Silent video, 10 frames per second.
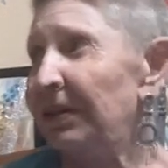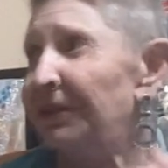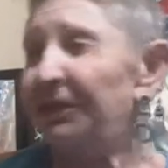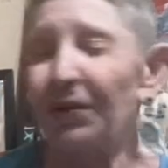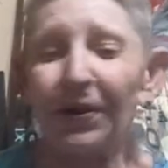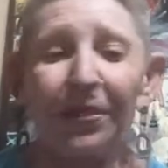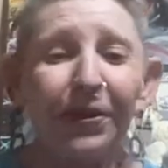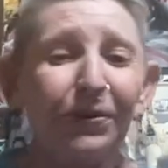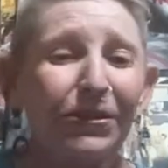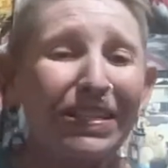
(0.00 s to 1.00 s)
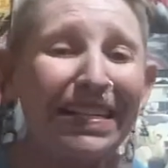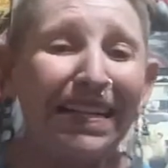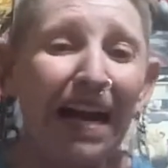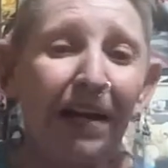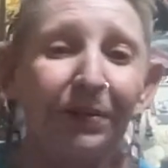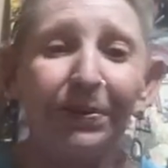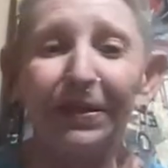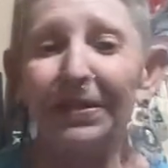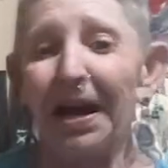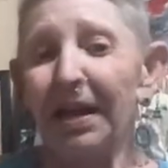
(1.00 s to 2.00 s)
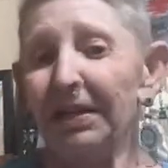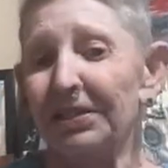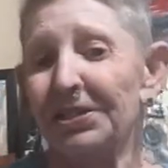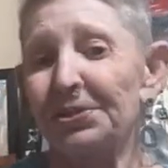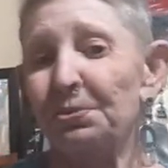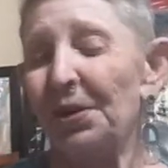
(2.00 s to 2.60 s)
for $1,300,